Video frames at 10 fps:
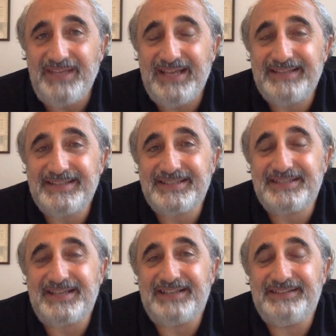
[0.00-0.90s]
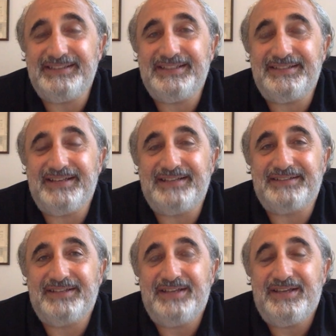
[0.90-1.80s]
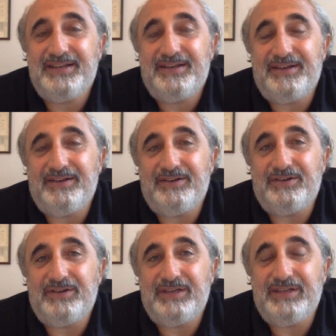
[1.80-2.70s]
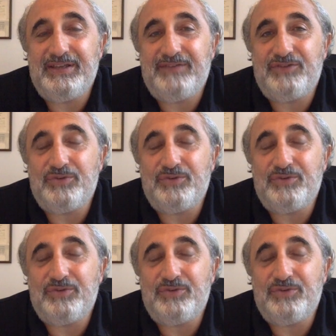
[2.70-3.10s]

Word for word: And this is the idea that if